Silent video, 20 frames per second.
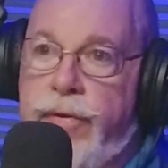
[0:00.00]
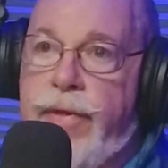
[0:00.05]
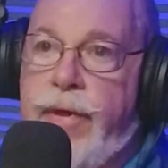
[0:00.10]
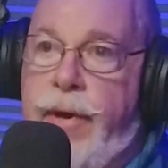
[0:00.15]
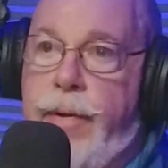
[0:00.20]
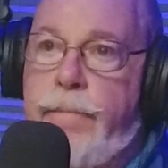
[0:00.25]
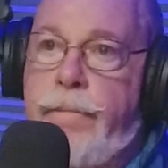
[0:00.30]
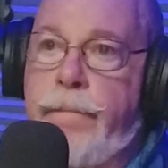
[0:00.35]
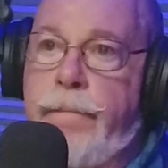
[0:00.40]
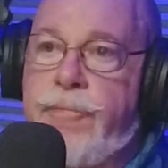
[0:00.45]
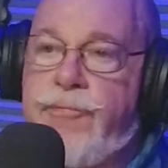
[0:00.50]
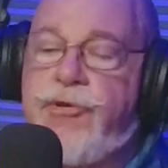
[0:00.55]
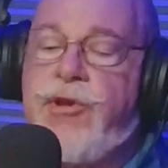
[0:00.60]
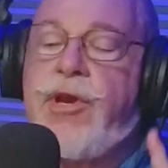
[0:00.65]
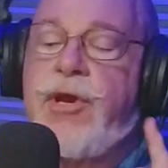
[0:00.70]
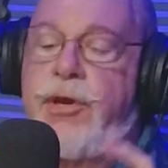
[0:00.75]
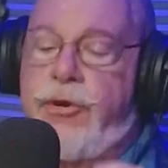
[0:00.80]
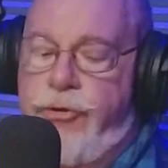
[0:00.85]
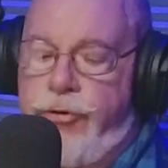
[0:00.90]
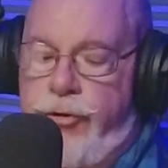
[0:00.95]
of them,
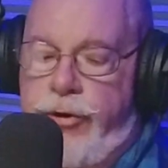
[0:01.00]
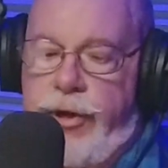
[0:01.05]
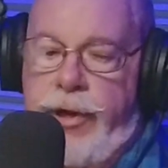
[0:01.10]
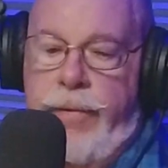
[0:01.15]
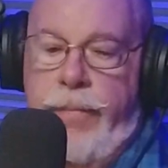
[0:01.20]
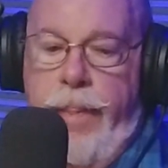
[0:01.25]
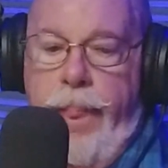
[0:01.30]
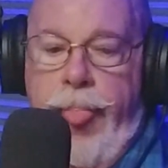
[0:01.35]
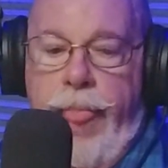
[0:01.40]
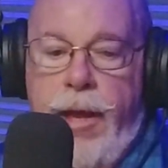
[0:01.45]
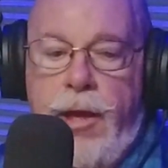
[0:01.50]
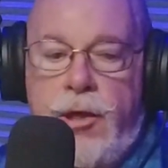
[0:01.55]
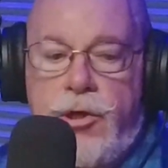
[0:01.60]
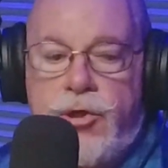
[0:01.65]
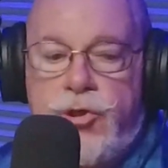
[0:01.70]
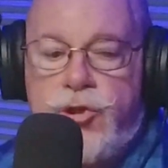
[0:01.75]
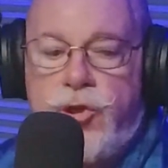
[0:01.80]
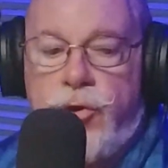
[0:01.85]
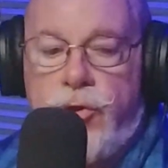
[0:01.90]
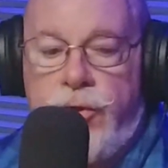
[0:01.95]
city attorney.
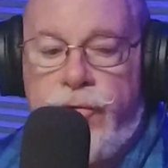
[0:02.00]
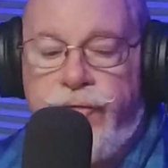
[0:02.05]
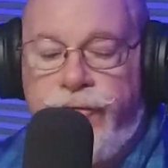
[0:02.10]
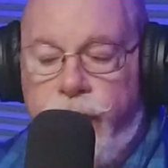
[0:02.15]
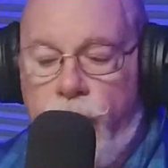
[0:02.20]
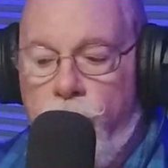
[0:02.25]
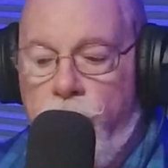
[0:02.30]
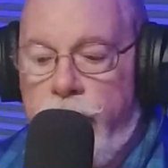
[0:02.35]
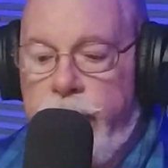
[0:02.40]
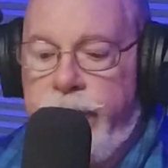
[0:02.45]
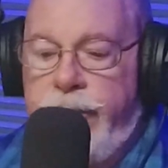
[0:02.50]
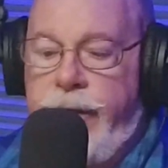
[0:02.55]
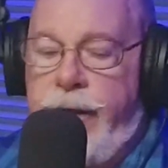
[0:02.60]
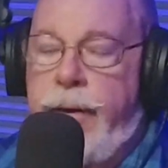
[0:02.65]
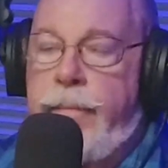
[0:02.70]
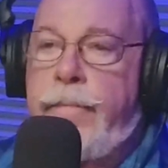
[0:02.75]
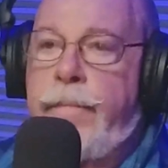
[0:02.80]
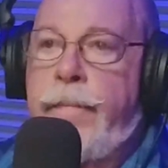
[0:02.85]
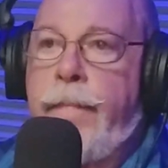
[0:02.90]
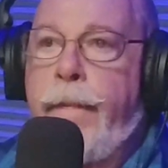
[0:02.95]
So the 4 of
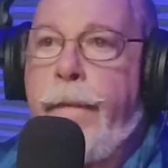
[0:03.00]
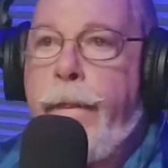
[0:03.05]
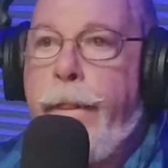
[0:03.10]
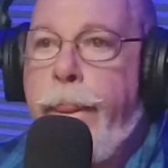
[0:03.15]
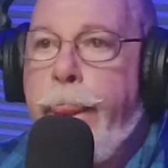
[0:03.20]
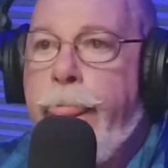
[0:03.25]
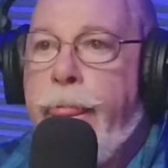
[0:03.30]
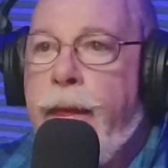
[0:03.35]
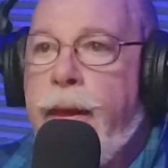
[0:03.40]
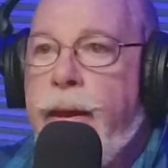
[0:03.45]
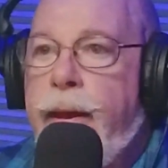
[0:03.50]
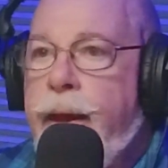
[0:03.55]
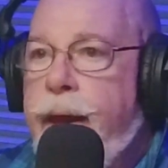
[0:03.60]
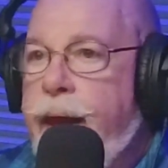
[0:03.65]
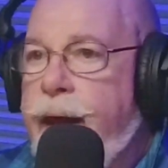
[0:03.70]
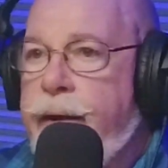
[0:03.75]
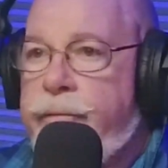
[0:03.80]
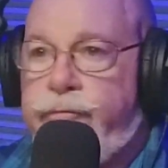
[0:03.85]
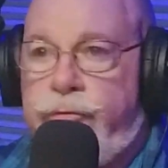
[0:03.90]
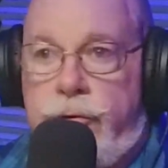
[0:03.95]
them,
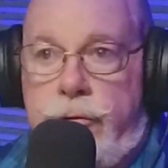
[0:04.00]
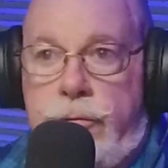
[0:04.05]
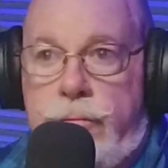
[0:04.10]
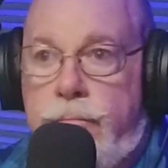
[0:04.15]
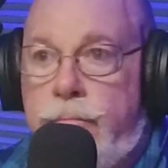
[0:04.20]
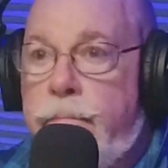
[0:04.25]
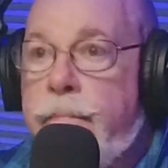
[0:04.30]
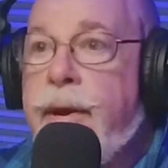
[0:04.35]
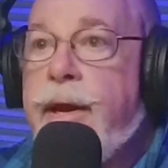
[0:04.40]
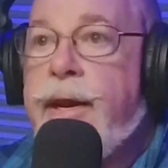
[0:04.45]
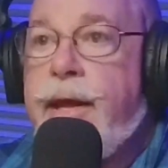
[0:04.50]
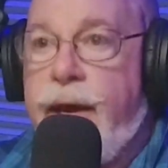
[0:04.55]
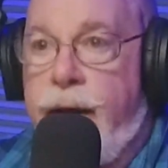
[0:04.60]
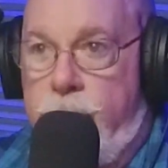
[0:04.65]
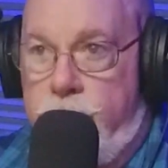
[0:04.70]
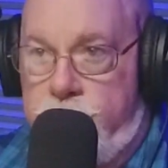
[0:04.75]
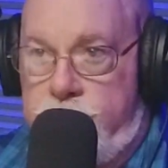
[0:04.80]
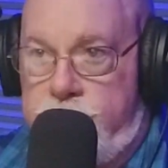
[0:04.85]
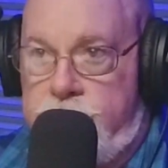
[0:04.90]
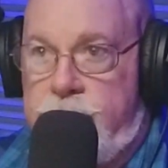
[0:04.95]
after many
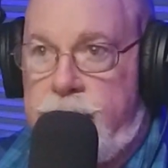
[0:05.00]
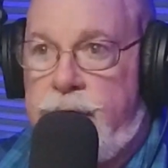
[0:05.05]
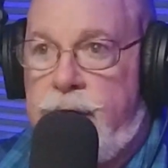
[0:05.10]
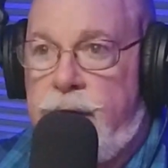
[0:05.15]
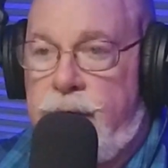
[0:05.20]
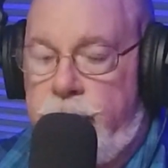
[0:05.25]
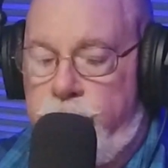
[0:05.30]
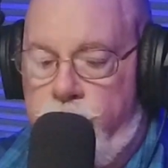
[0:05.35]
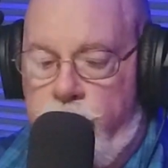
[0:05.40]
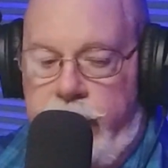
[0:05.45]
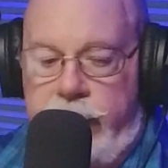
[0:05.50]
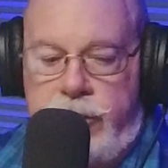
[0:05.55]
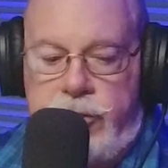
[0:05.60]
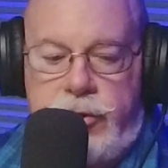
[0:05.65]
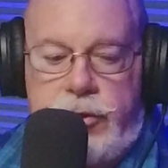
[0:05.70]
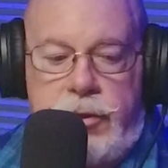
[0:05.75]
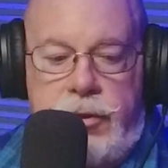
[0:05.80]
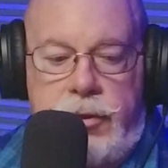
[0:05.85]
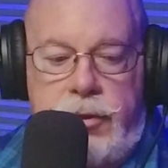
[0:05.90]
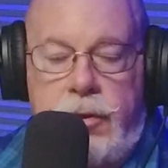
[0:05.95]
hours of
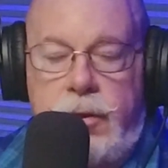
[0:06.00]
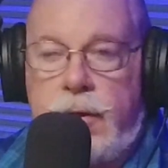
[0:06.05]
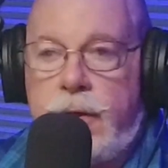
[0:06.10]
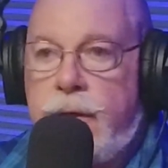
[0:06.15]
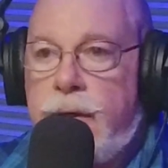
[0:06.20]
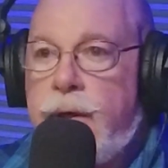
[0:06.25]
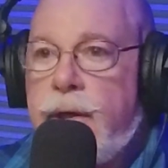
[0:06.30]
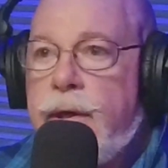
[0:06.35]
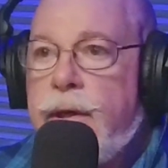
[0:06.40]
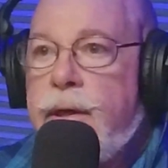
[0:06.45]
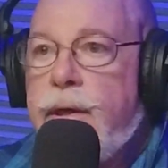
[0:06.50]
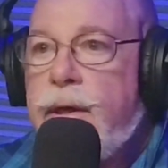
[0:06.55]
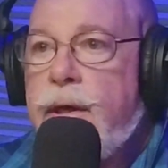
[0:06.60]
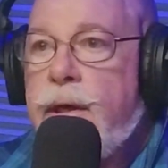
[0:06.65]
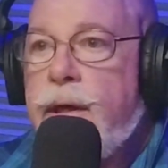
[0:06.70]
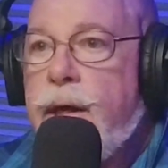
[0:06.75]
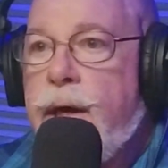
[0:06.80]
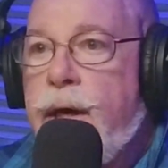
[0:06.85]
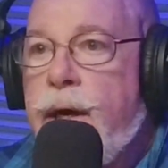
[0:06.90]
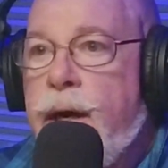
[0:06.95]
deliberation,
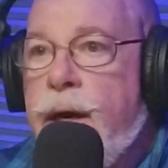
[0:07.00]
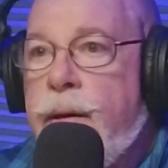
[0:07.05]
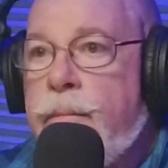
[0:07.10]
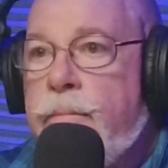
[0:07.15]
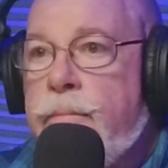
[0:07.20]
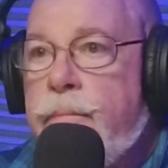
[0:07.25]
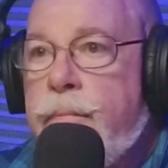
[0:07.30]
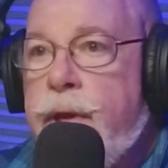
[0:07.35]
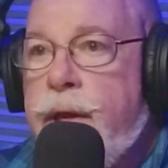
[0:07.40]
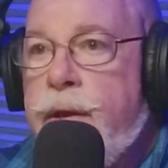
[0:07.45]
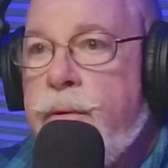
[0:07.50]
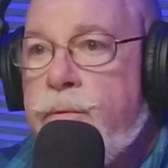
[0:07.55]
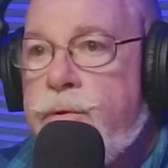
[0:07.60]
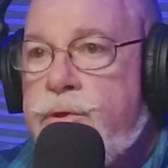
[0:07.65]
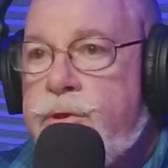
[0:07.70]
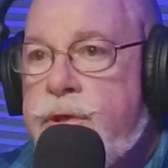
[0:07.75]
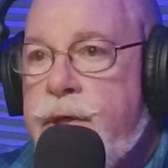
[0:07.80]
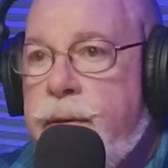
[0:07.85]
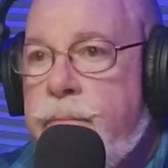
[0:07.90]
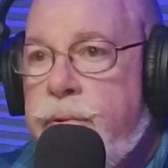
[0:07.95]
it
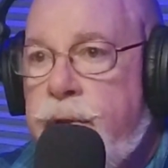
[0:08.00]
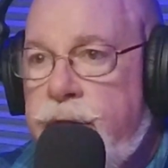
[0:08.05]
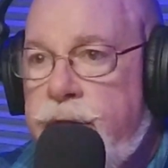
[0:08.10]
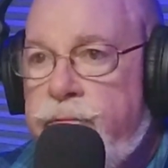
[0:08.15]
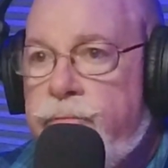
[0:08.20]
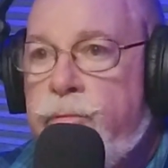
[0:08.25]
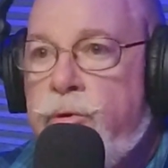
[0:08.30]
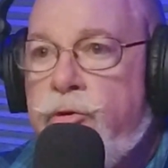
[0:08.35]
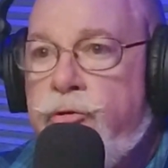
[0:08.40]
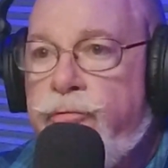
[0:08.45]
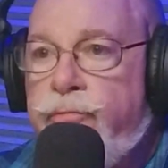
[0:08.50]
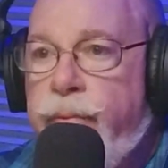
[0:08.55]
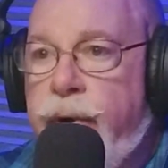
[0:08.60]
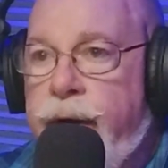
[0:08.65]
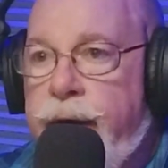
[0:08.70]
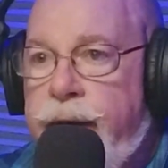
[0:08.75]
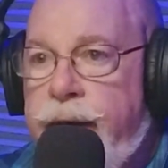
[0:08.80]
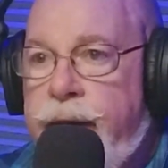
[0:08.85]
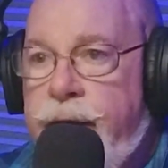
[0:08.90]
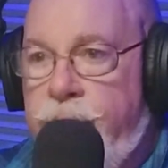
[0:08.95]
was, I believe, moved
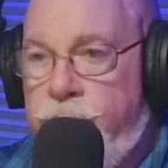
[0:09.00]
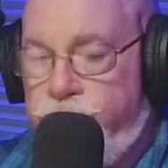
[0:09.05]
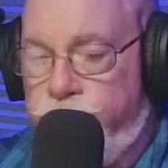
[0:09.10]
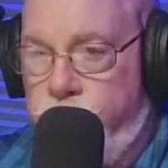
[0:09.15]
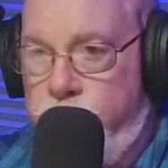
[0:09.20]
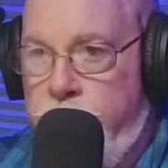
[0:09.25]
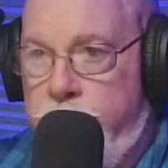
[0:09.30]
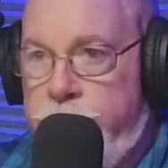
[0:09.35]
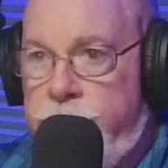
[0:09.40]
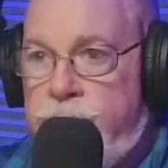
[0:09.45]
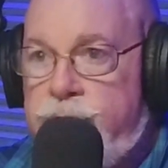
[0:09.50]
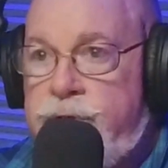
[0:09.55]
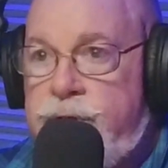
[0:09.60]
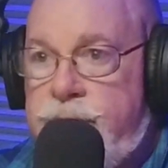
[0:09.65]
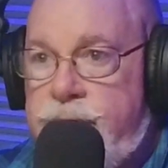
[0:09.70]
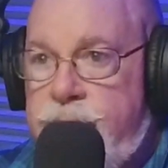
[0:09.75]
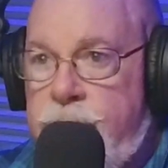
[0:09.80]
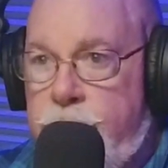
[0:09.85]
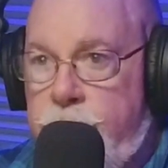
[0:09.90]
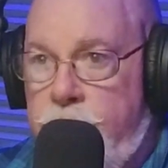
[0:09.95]
by council members
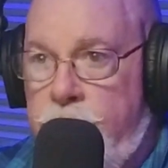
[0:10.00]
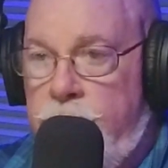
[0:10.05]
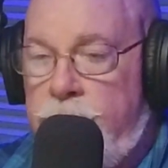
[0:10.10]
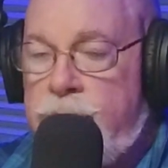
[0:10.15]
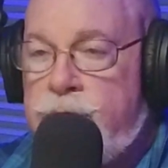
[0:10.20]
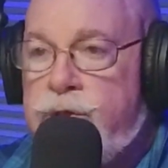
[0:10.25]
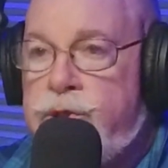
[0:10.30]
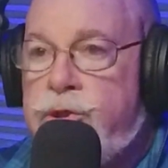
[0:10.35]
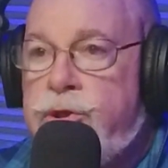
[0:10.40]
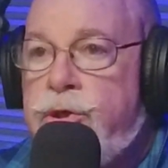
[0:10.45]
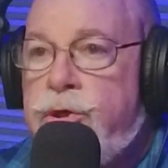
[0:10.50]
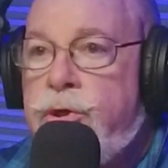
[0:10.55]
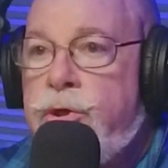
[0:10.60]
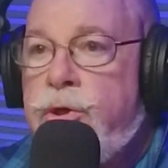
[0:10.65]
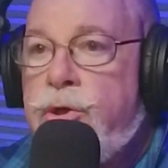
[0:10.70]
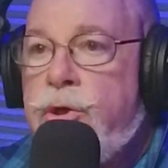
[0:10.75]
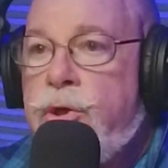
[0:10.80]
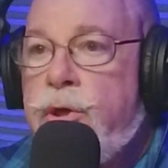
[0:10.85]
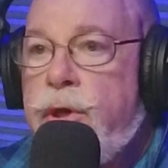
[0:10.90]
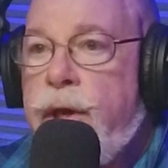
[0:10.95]
Zezette Mullins,
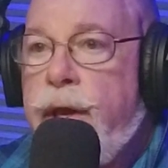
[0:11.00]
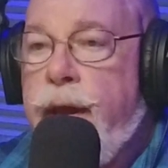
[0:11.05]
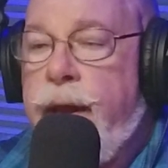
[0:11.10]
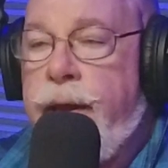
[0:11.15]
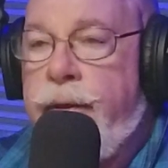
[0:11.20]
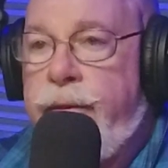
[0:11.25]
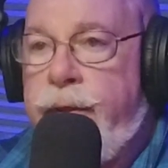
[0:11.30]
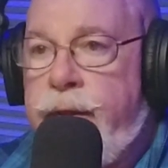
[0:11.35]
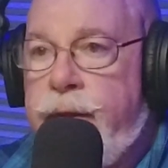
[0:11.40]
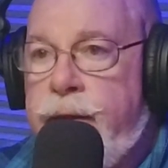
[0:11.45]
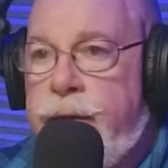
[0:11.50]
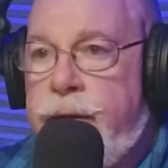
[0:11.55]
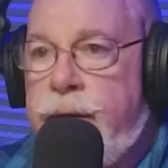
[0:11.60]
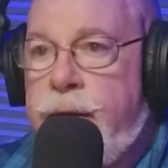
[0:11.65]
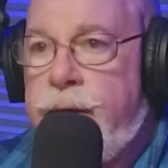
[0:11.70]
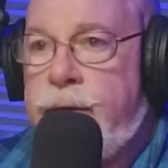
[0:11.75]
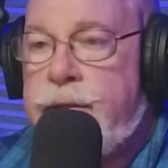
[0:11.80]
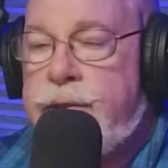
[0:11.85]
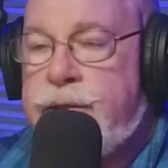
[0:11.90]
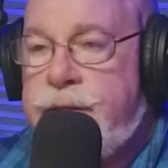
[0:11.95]
and then
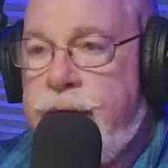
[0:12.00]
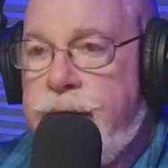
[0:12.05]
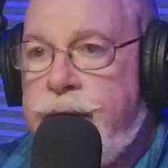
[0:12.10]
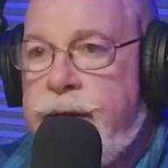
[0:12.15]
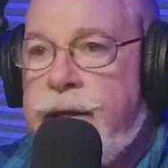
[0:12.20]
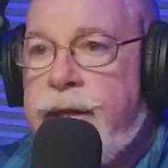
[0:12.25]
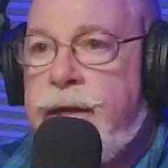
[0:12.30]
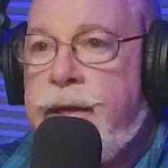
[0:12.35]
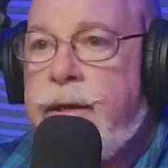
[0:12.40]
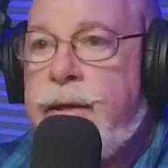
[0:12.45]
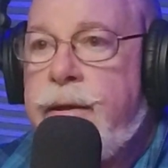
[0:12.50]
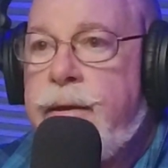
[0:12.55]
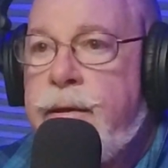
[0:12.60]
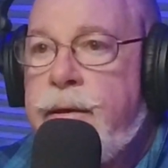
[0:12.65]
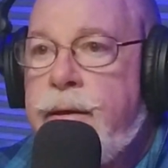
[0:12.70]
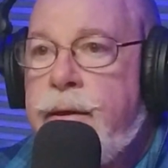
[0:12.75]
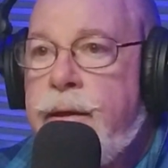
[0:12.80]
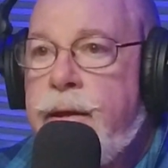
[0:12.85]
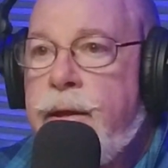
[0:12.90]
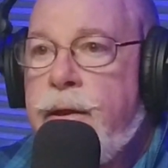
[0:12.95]
seconded
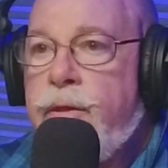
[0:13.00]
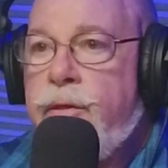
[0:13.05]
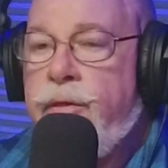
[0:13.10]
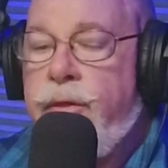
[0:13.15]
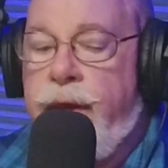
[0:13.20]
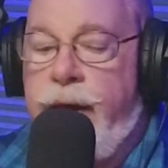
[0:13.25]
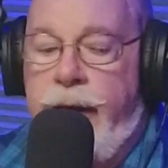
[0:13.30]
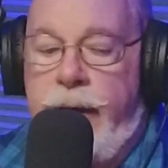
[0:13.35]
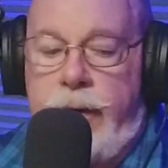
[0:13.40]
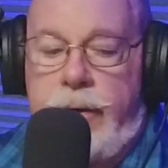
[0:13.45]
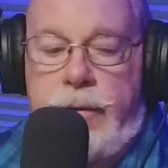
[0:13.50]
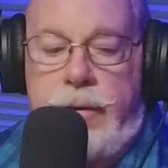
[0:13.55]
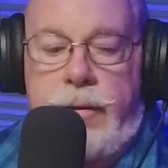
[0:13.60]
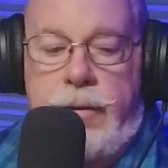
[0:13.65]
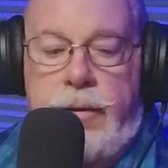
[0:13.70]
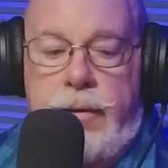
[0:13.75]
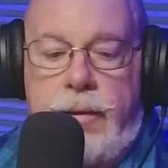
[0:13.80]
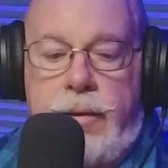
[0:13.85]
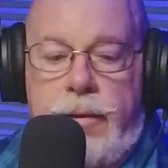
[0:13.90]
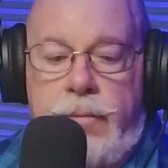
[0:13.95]
that
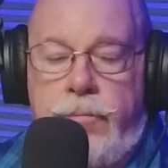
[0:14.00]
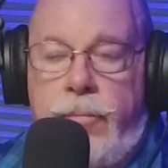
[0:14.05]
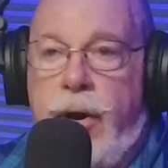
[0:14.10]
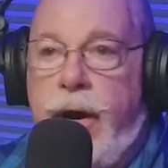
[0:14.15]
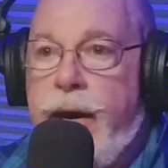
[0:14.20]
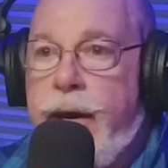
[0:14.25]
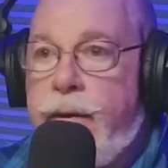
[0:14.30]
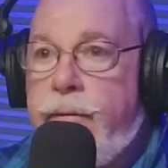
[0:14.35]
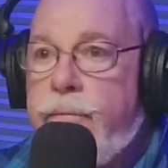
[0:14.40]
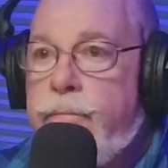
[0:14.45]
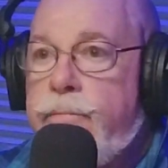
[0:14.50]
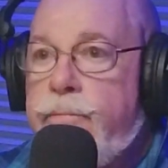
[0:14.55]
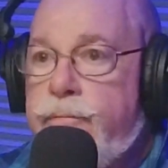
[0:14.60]
by